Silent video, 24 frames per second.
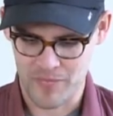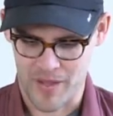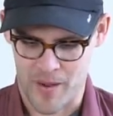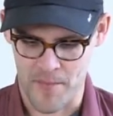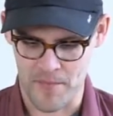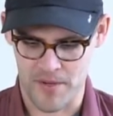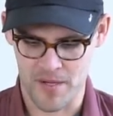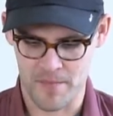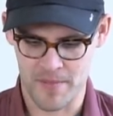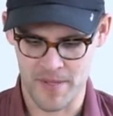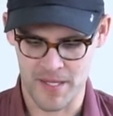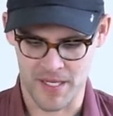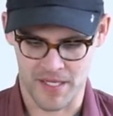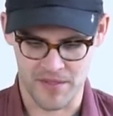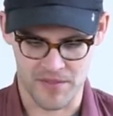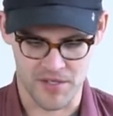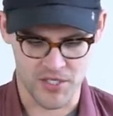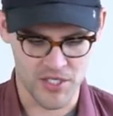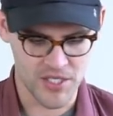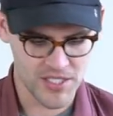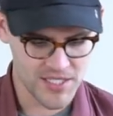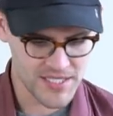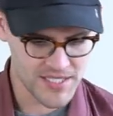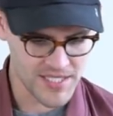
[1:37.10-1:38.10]
I'm gonna pick the
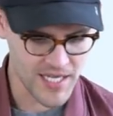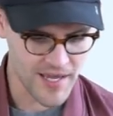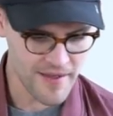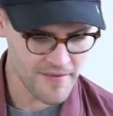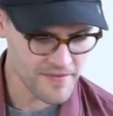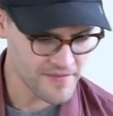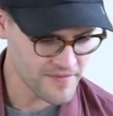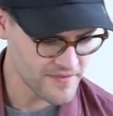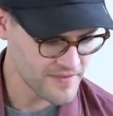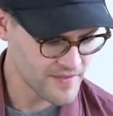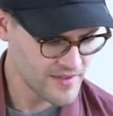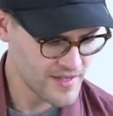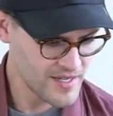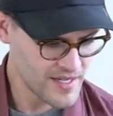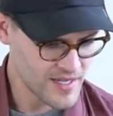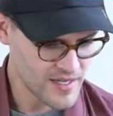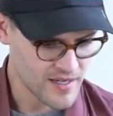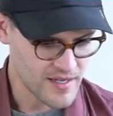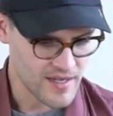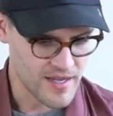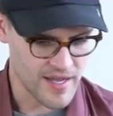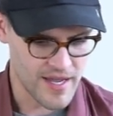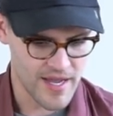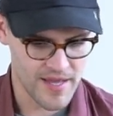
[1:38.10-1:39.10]
good stuff
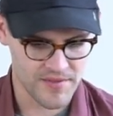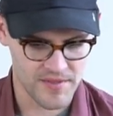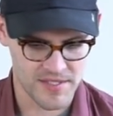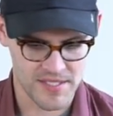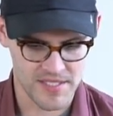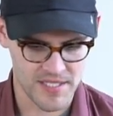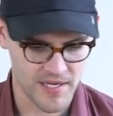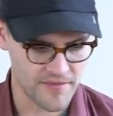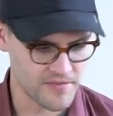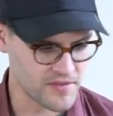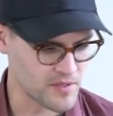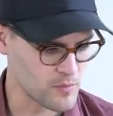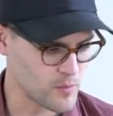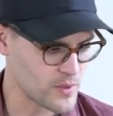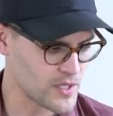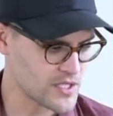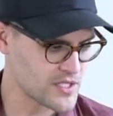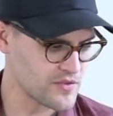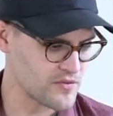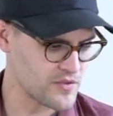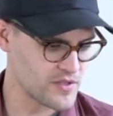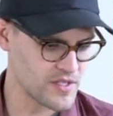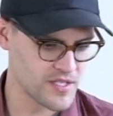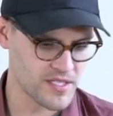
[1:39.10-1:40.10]
and the stuff that
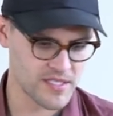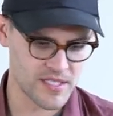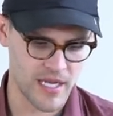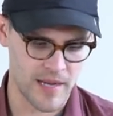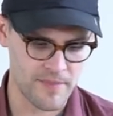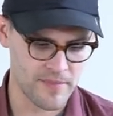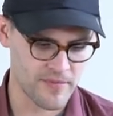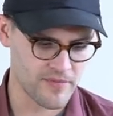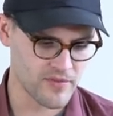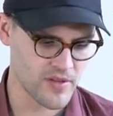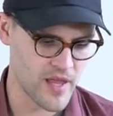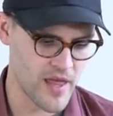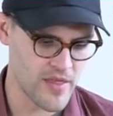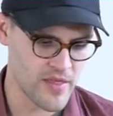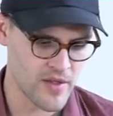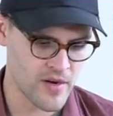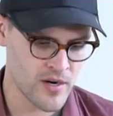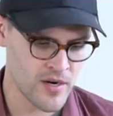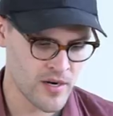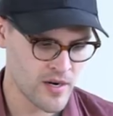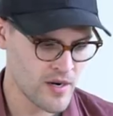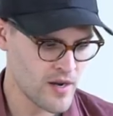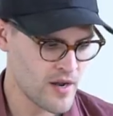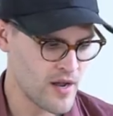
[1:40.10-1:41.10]
works for this type of
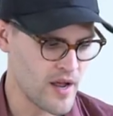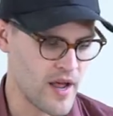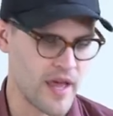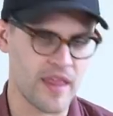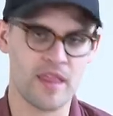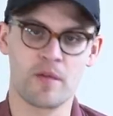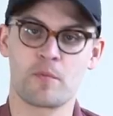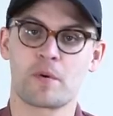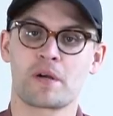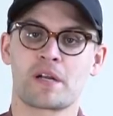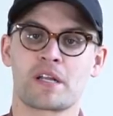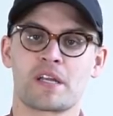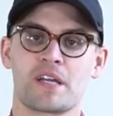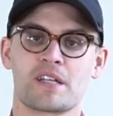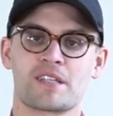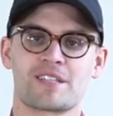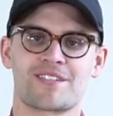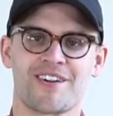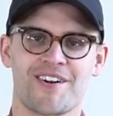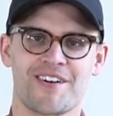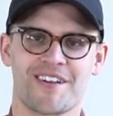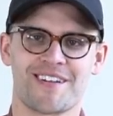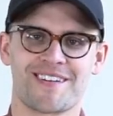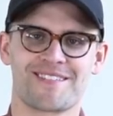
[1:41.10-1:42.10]
leather, and then we're gonna get
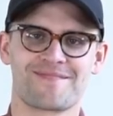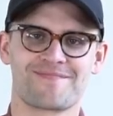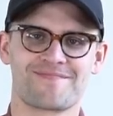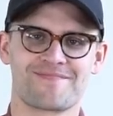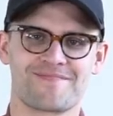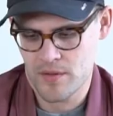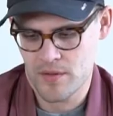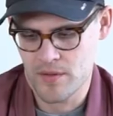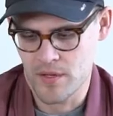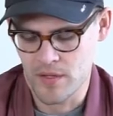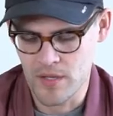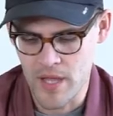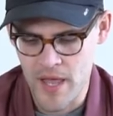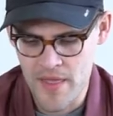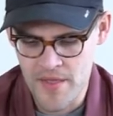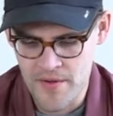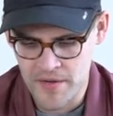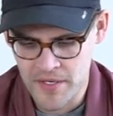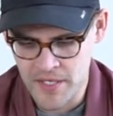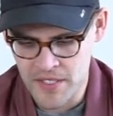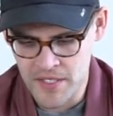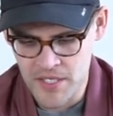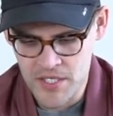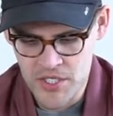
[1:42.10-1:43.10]
started. The
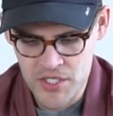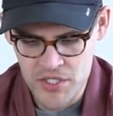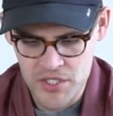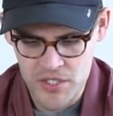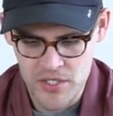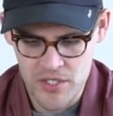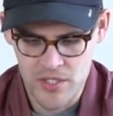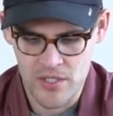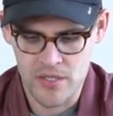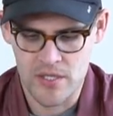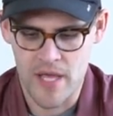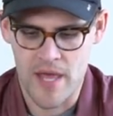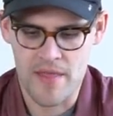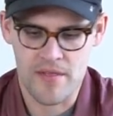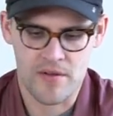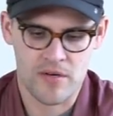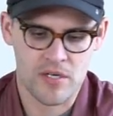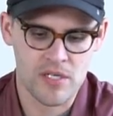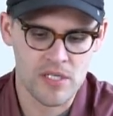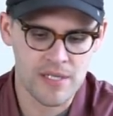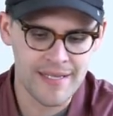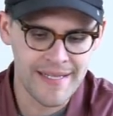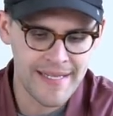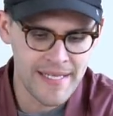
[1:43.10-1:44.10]
leather conditioner, leather
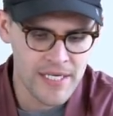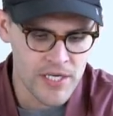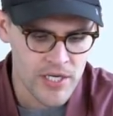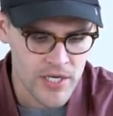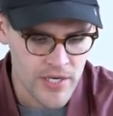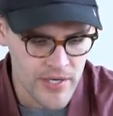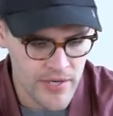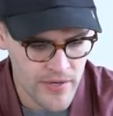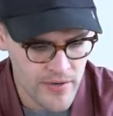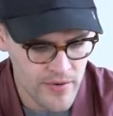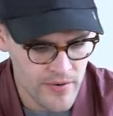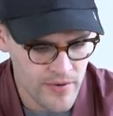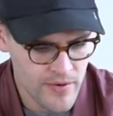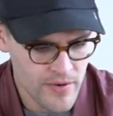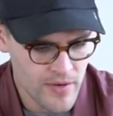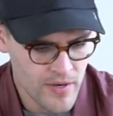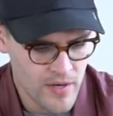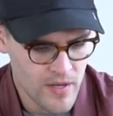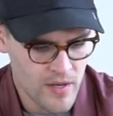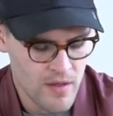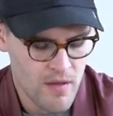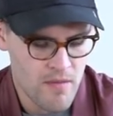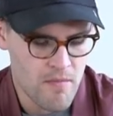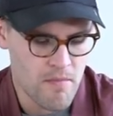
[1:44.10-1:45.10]
cleaner,
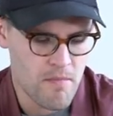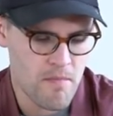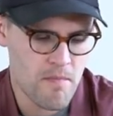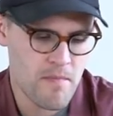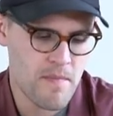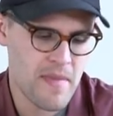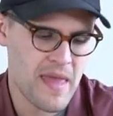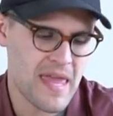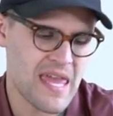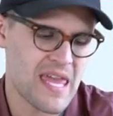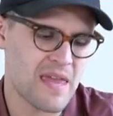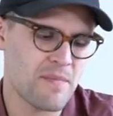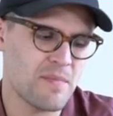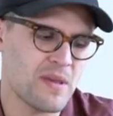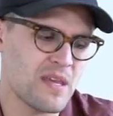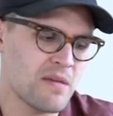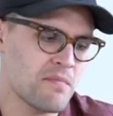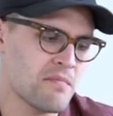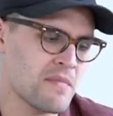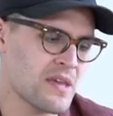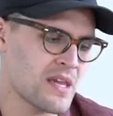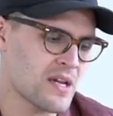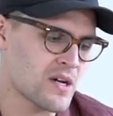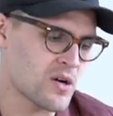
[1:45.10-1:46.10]
maybe
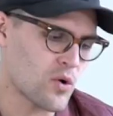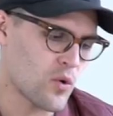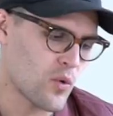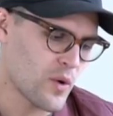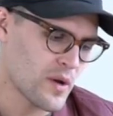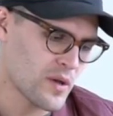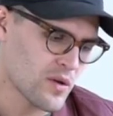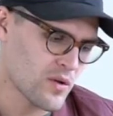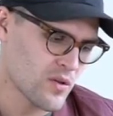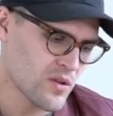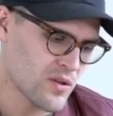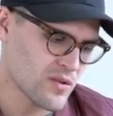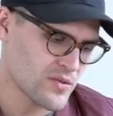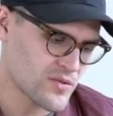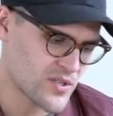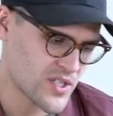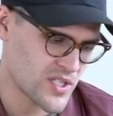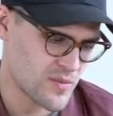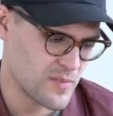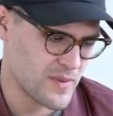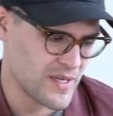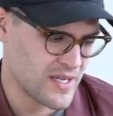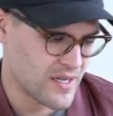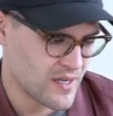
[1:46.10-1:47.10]
mink oil,
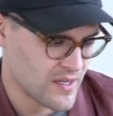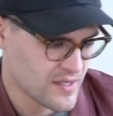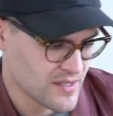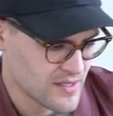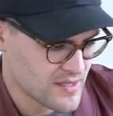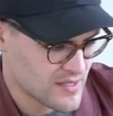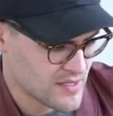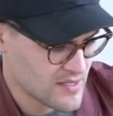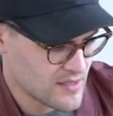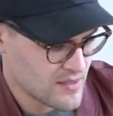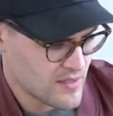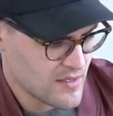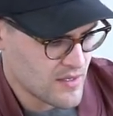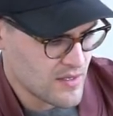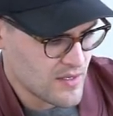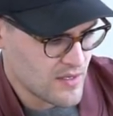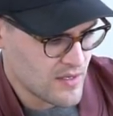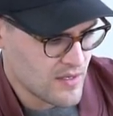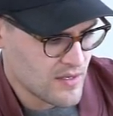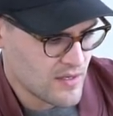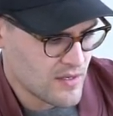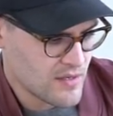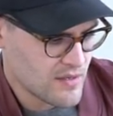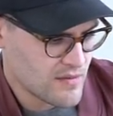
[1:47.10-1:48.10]
just because
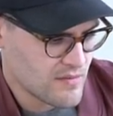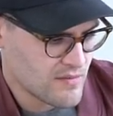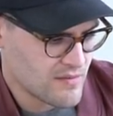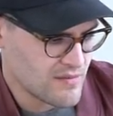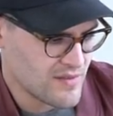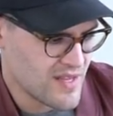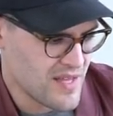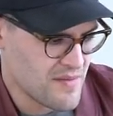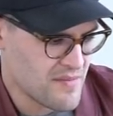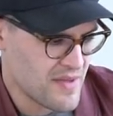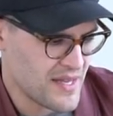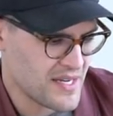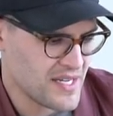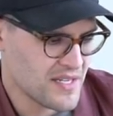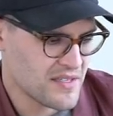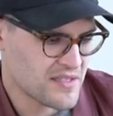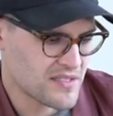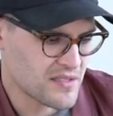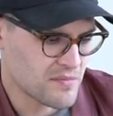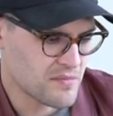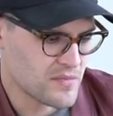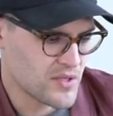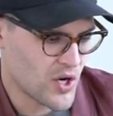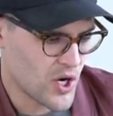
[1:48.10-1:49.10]
they may need
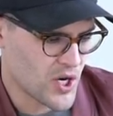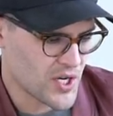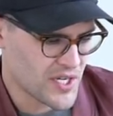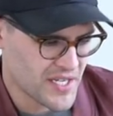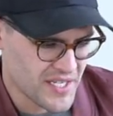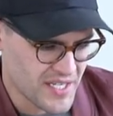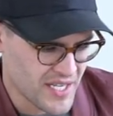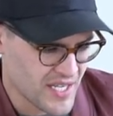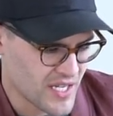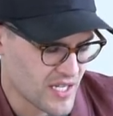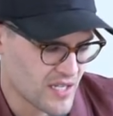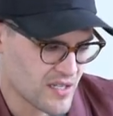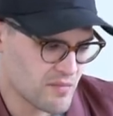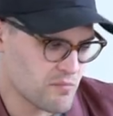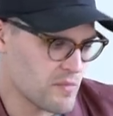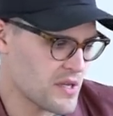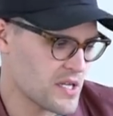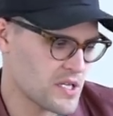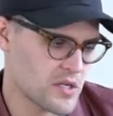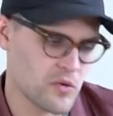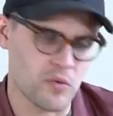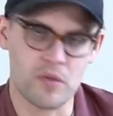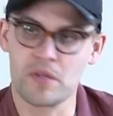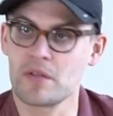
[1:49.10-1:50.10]
some darkening and
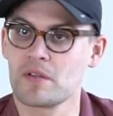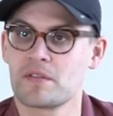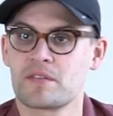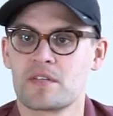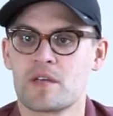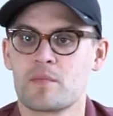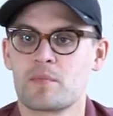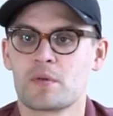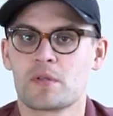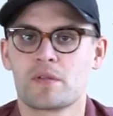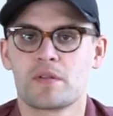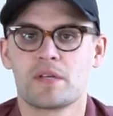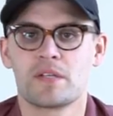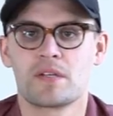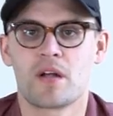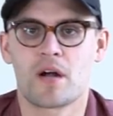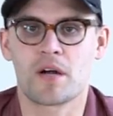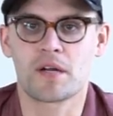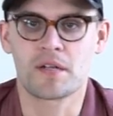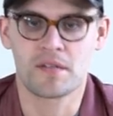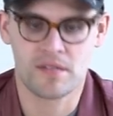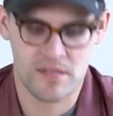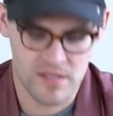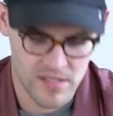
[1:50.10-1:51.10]
mink oil typically
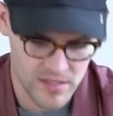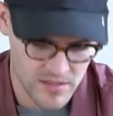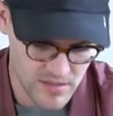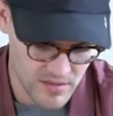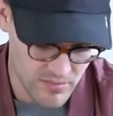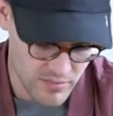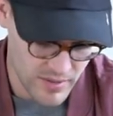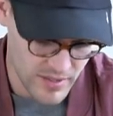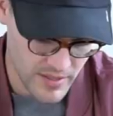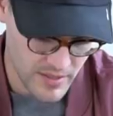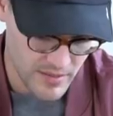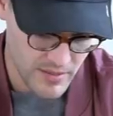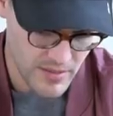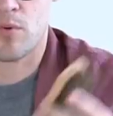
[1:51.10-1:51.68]
darkens things a bit.